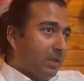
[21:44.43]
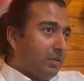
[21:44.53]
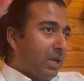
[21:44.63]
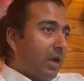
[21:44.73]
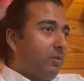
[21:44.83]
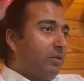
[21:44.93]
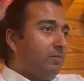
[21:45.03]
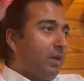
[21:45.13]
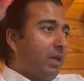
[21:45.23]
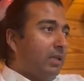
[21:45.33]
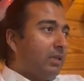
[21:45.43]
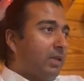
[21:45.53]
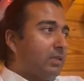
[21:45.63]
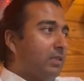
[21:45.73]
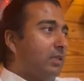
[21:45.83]
Now the mind,
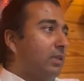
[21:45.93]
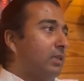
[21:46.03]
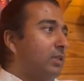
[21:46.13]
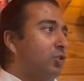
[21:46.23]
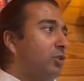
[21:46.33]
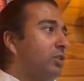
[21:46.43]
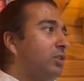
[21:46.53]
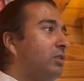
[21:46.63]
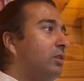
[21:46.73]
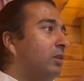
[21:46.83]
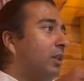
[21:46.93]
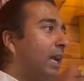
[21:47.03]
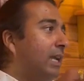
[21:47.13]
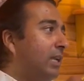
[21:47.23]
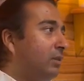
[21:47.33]
as I said, is just
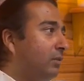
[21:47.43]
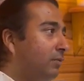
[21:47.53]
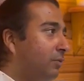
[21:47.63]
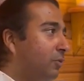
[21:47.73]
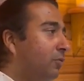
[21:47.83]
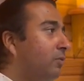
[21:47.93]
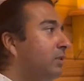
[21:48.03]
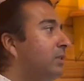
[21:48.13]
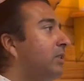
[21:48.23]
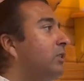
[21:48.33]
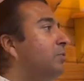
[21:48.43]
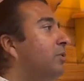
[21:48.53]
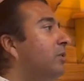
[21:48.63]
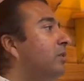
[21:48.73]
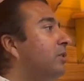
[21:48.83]
gliding through this
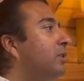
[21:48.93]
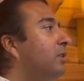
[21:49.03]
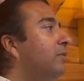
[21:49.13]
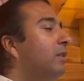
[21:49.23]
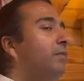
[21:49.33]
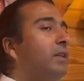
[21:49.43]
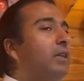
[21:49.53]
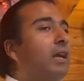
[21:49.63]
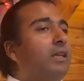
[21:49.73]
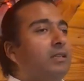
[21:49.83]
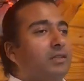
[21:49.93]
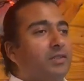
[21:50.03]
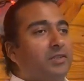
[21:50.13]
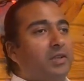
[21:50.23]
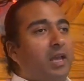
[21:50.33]
experience of loving kindness.